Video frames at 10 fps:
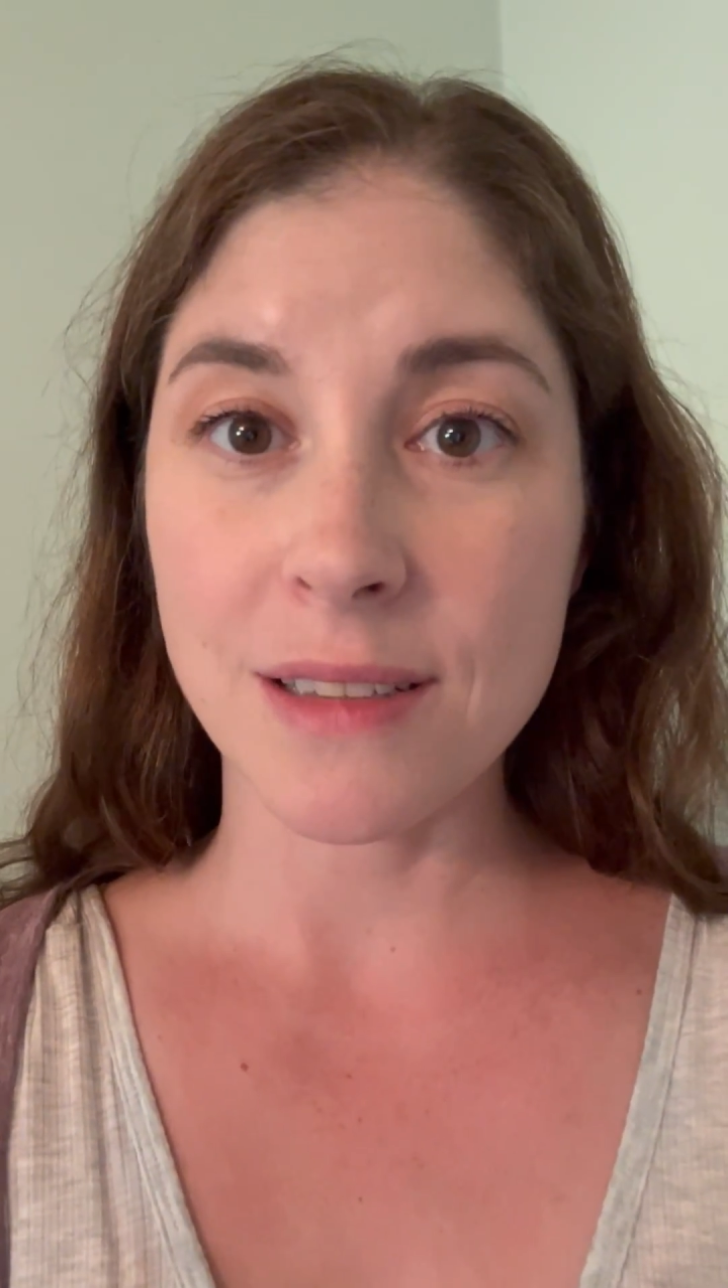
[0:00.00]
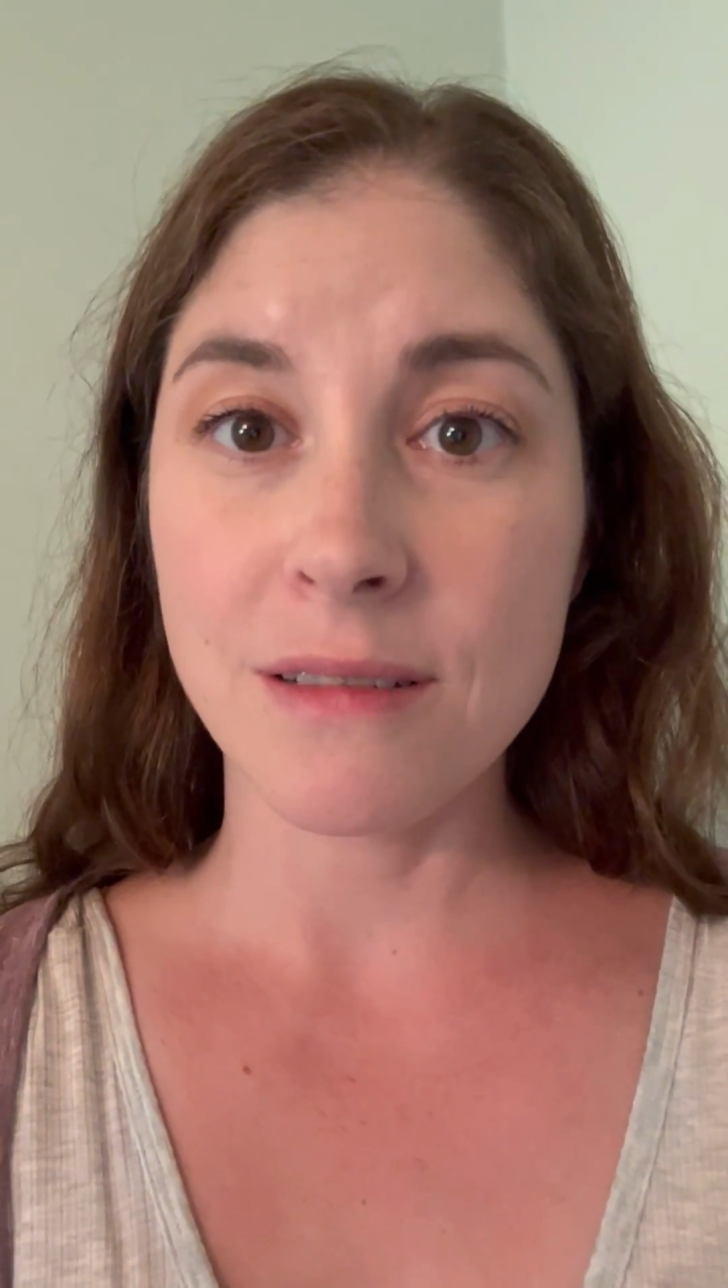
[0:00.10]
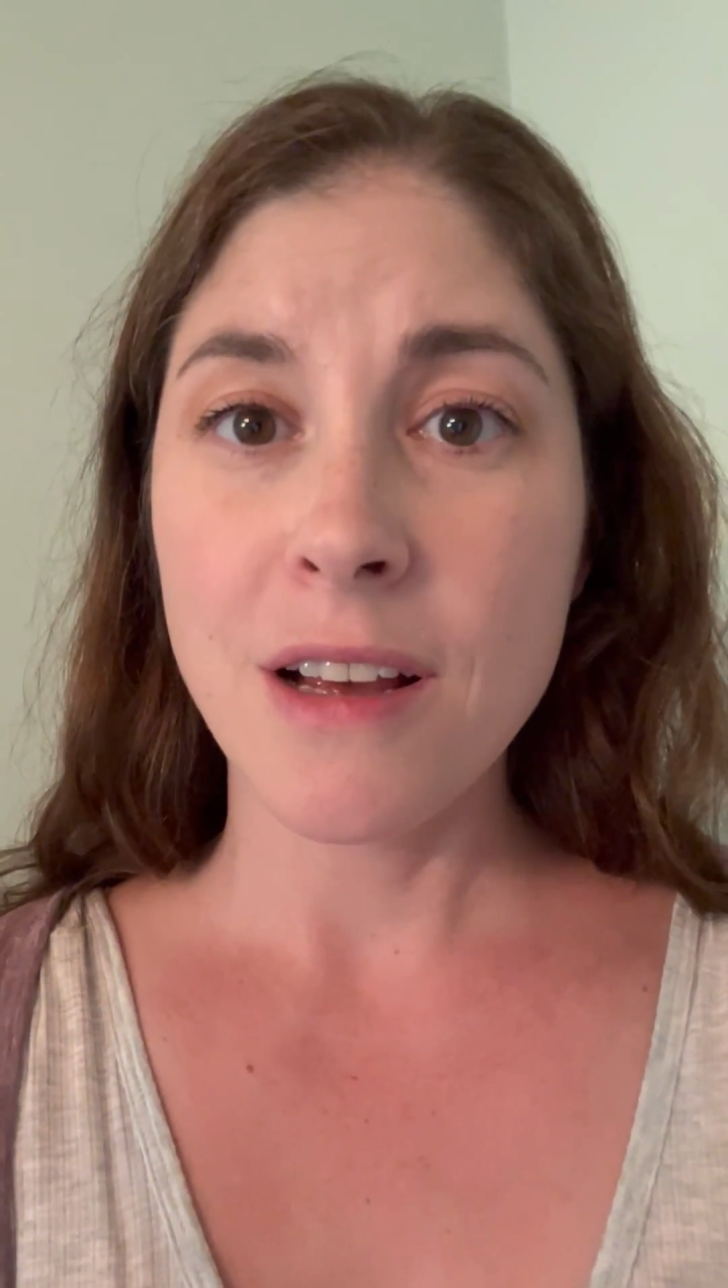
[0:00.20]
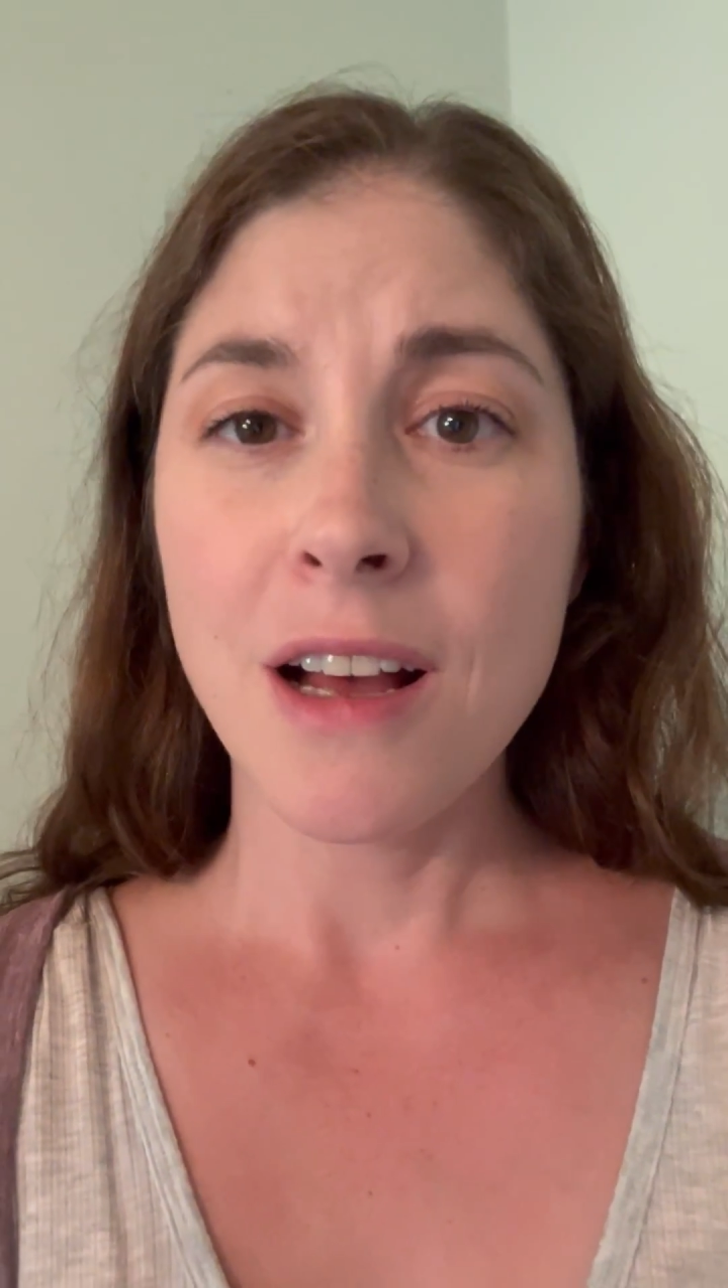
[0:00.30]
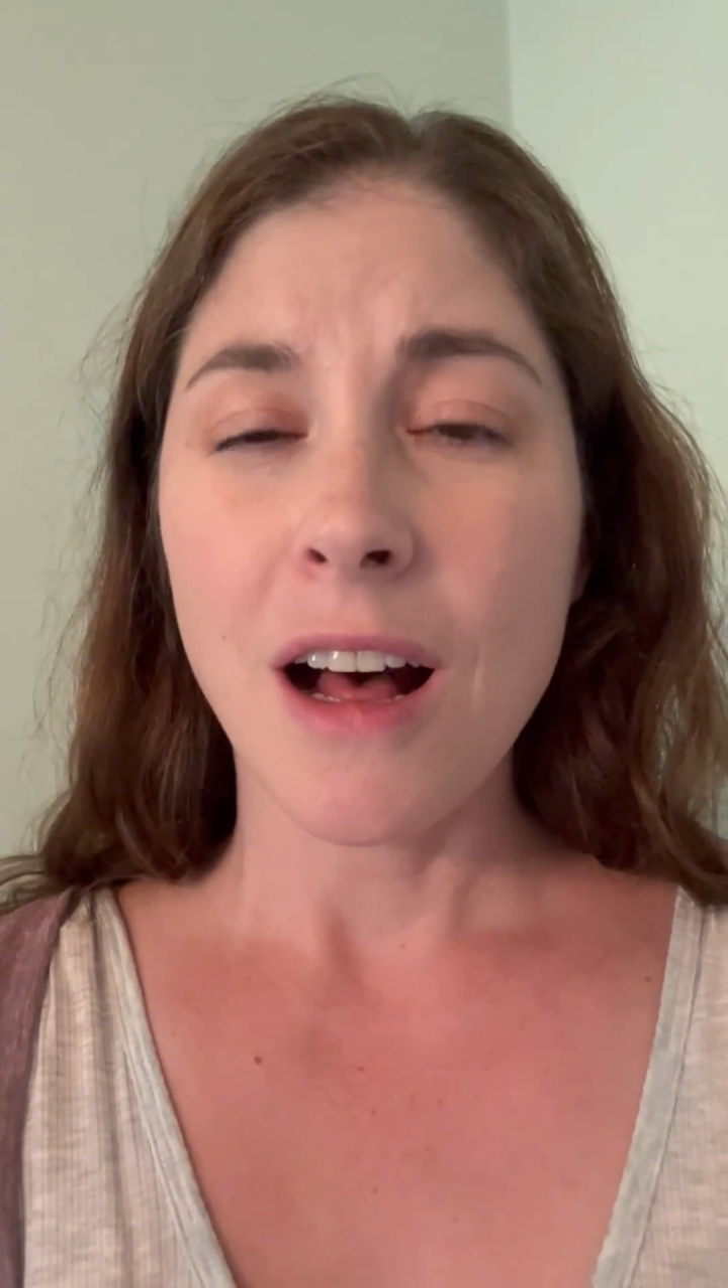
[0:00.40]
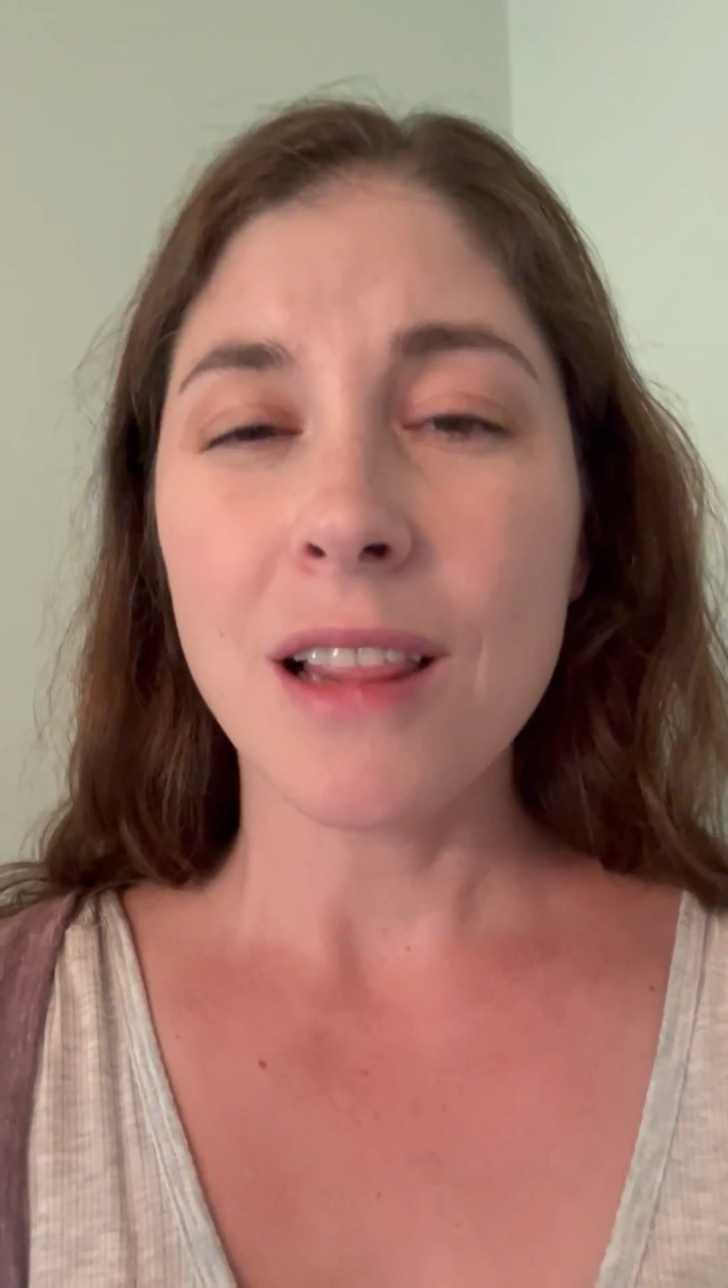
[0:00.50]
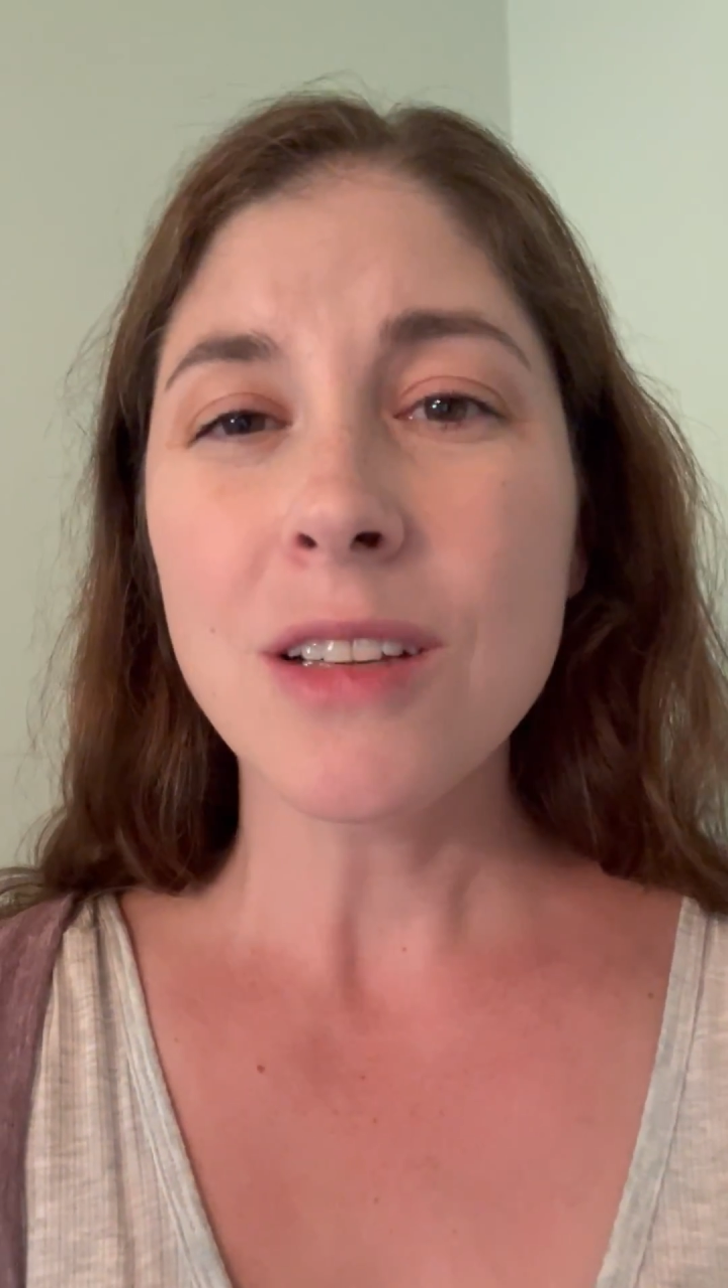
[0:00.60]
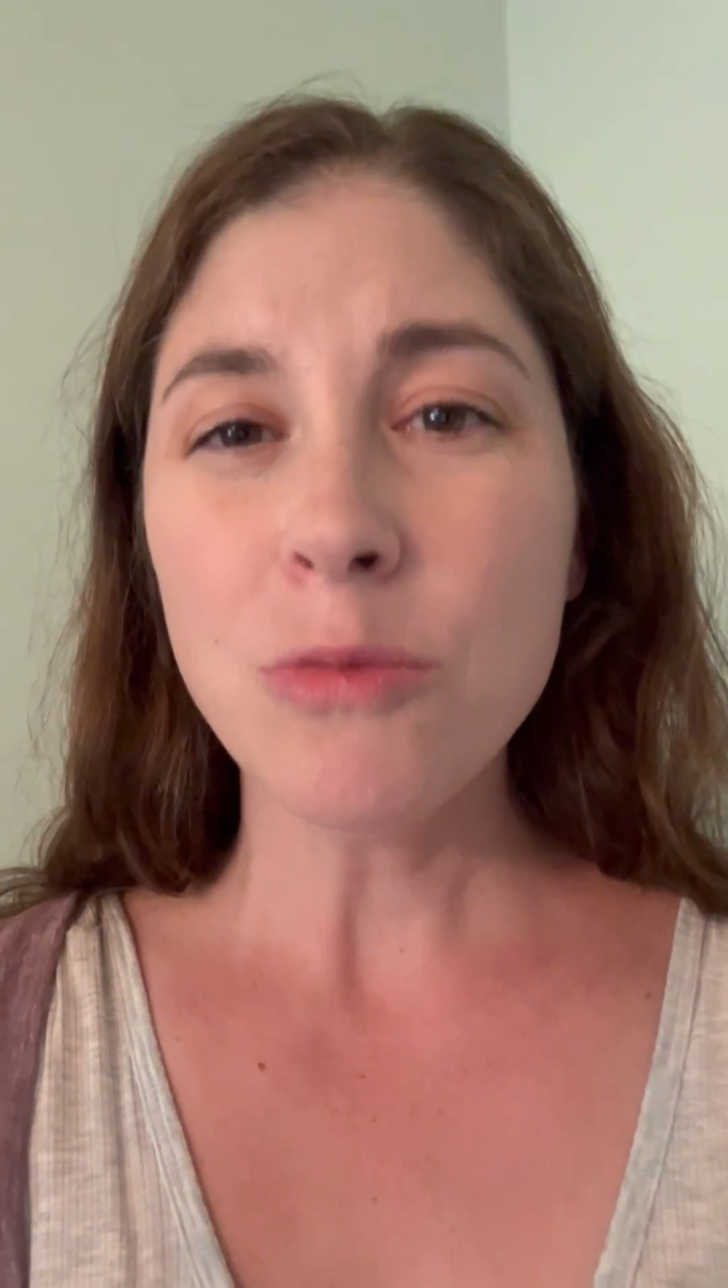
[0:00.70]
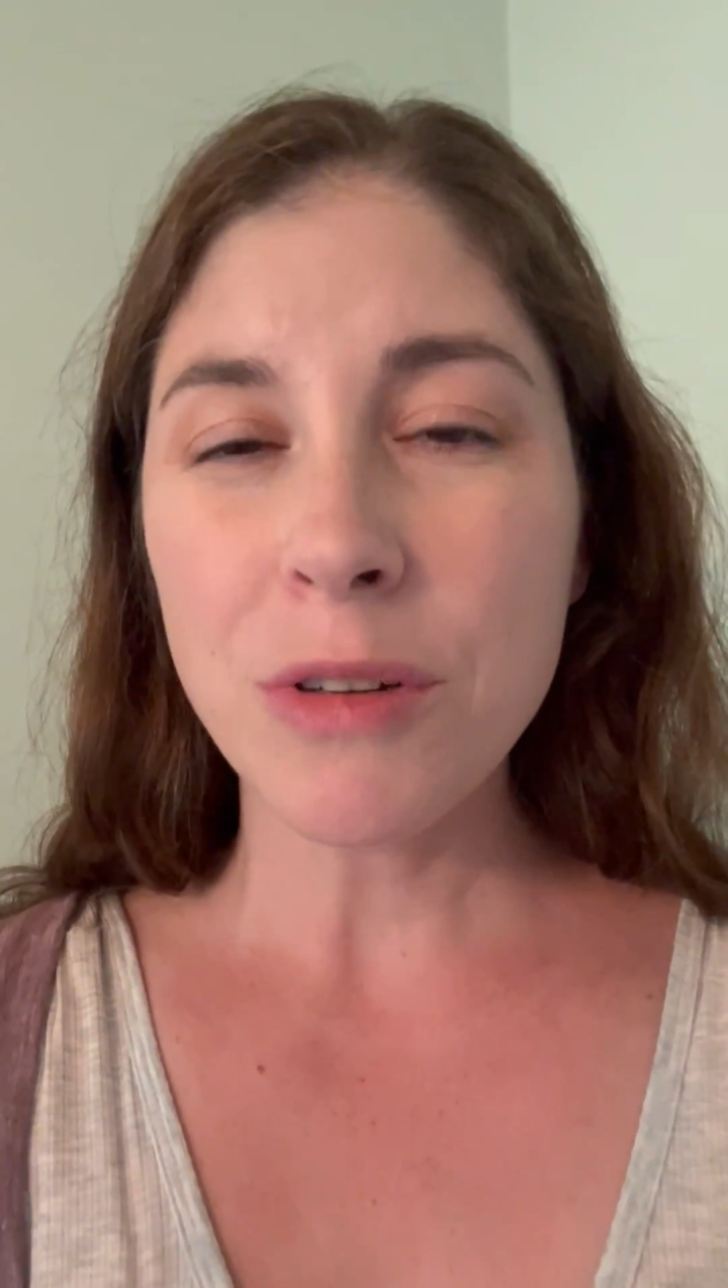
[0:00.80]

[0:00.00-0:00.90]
and a little